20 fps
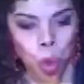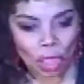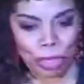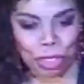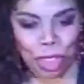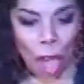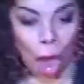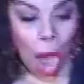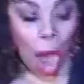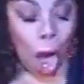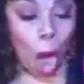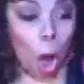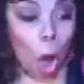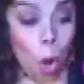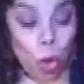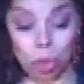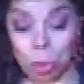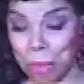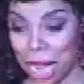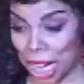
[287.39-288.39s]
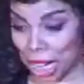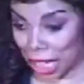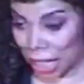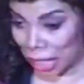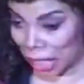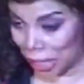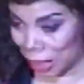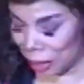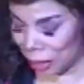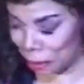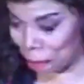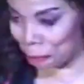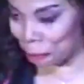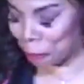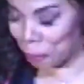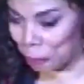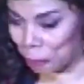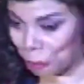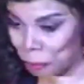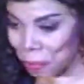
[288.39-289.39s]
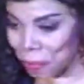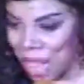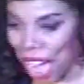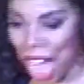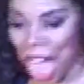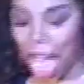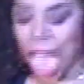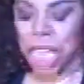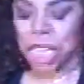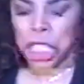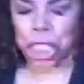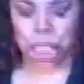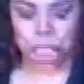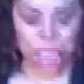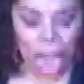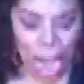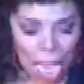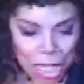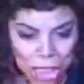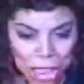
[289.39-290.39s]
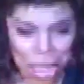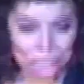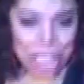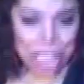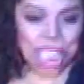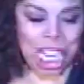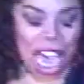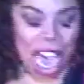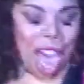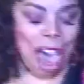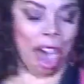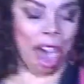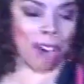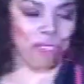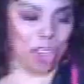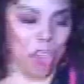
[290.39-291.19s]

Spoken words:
with your own money, taking care